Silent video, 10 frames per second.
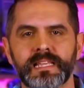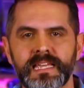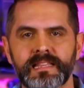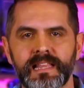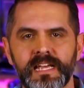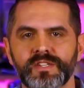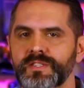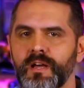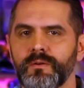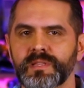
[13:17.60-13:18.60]
Lee and Loesch
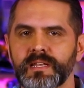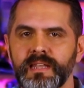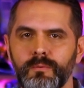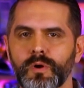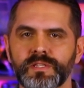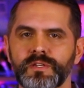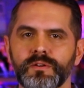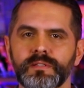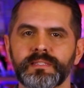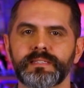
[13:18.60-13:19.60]
saw what the networks
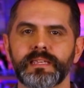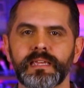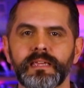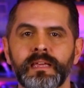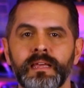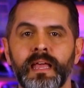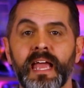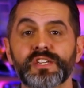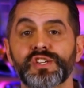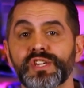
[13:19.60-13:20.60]
couldn't see.
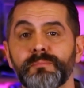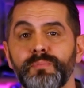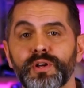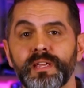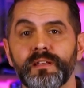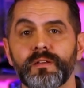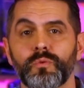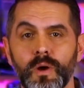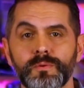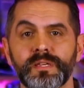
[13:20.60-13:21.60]
As she put it,
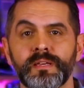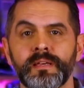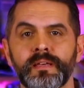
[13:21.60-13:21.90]
quote,